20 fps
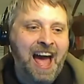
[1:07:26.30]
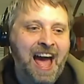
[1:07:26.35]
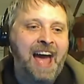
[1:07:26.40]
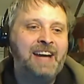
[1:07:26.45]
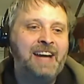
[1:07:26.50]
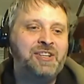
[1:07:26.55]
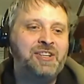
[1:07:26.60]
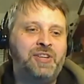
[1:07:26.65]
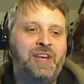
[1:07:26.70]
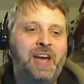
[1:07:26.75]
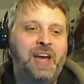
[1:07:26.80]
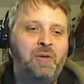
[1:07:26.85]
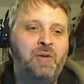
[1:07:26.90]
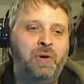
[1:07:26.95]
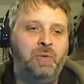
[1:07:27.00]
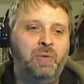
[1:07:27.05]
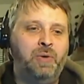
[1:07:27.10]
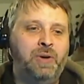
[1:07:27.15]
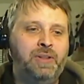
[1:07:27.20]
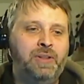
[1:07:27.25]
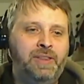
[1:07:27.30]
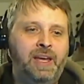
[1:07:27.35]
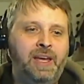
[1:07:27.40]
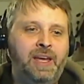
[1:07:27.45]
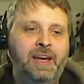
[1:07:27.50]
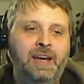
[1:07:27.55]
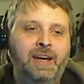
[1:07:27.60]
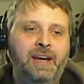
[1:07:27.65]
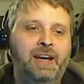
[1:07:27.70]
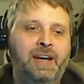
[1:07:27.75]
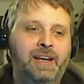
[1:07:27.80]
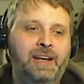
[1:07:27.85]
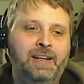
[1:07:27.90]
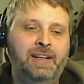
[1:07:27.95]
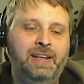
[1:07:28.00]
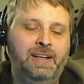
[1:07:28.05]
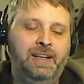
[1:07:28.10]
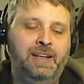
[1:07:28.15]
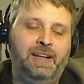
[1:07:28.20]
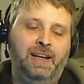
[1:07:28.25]
Actually, I went with a
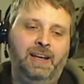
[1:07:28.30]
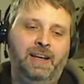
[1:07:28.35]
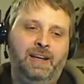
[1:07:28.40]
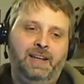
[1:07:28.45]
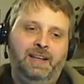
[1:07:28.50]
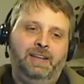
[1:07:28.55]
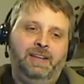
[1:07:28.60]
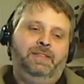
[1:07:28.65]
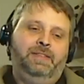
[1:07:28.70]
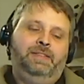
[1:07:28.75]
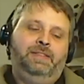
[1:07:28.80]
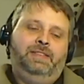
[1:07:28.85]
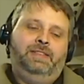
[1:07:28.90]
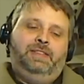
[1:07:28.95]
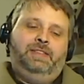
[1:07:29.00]
uh, uh